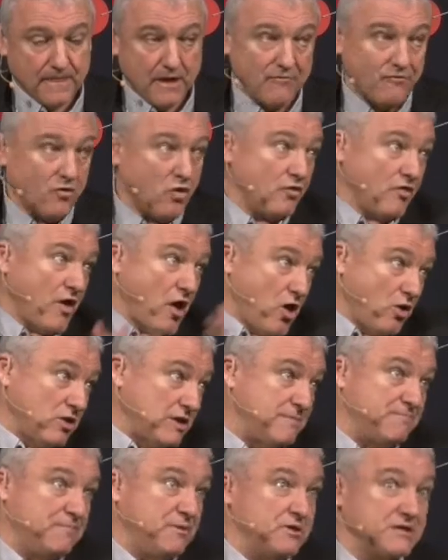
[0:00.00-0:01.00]
Of all the
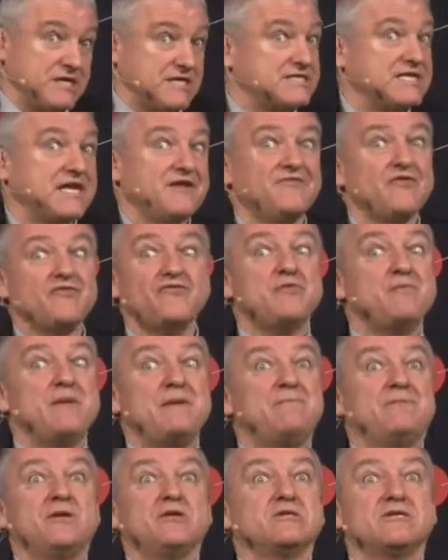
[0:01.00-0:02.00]
holy buildings that have ever
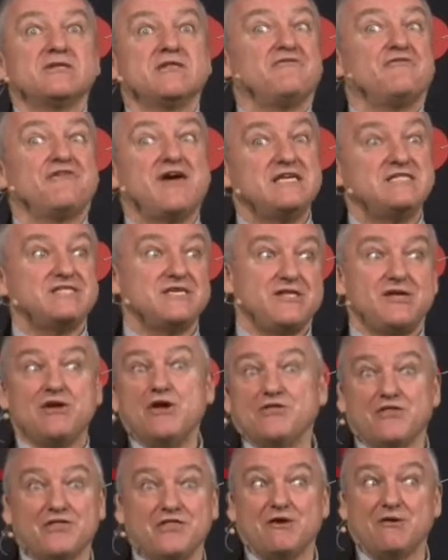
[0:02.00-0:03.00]
been built on the face of the
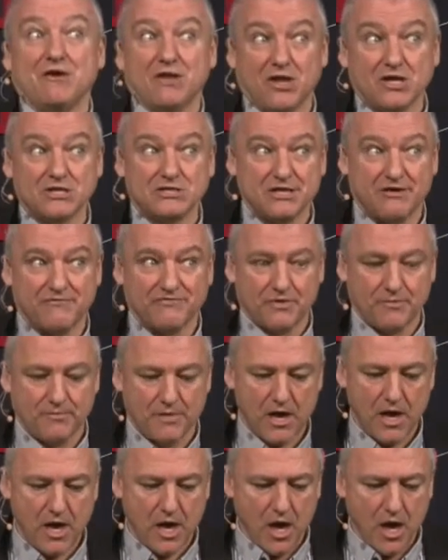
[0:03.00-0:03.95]
earth, and there are lots of them,